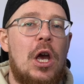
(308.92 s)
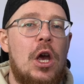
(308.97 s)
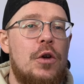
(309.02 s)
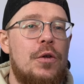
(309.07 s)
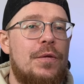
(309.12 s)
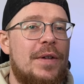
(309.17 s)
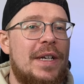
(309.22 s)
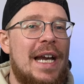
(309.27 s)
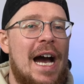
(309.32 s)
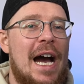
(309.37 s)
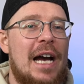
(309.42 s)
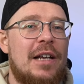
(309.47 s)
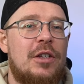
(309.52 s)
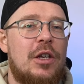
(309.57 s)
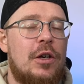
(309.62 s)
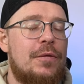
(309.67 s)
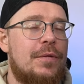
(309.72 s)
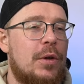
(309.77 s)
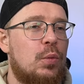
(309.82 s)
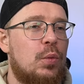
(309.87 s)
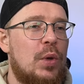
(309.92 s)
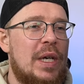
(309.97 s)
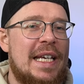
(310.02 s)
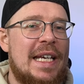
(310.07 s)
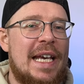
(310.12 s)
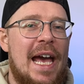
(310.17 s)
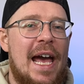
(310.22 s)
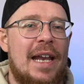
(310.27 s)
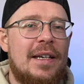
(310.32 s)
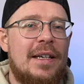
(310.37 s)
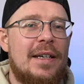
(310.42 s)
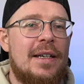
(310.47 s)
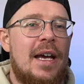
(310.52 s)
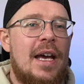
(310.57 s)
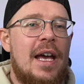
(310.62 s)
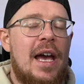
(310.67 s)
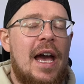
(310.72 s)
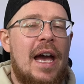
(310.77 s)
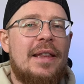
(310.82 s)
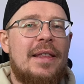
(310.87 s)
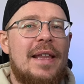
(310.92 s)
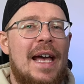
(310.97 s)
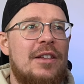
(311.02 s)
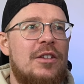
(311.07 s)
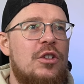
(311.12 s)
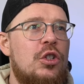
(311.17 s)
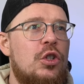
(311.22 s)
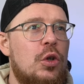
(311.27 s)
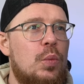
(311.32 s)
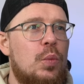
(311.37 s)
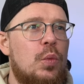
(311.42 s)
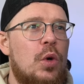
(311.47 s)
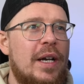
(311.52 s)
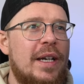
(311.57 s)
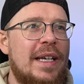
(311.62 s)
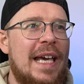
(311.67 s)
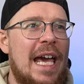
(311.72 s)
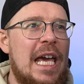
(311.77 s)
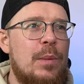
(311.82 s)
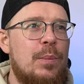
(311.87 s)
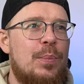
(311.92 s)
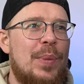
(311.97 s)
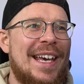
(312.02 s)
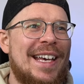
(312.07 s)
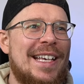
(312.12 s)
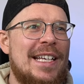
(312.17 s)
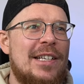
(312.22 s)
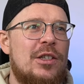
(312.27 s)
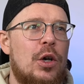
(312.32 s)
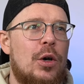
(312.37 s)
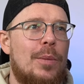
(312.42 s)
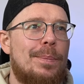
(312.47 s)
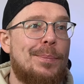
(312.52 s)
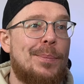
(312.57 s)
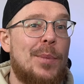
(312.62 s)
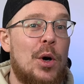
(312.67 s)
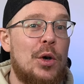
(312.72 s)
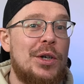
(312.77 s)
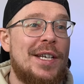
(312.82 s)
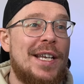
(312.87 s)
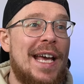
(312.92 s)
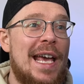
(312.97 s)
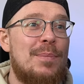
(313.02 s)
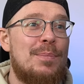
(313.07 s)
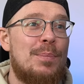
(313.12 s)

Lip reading: overnight over the weekend, and then someone came pick it up Monday